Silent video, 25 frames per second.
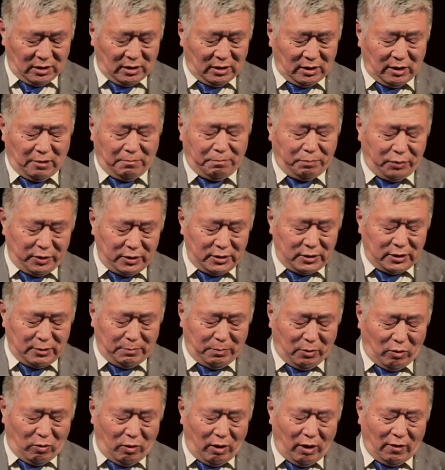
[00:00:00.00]
the
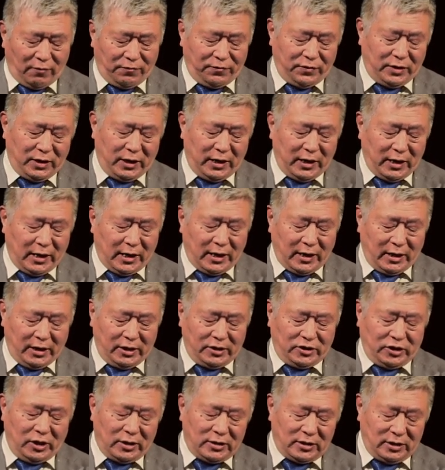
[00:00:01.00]
principle of the uh,
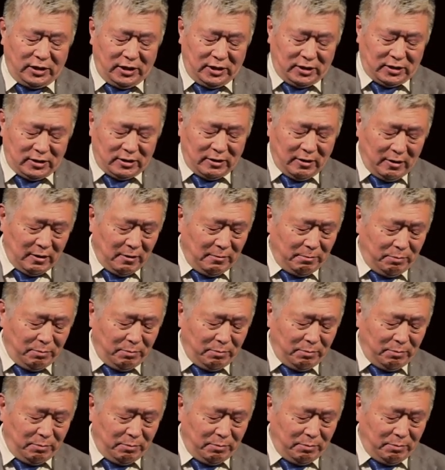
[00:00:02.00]
justice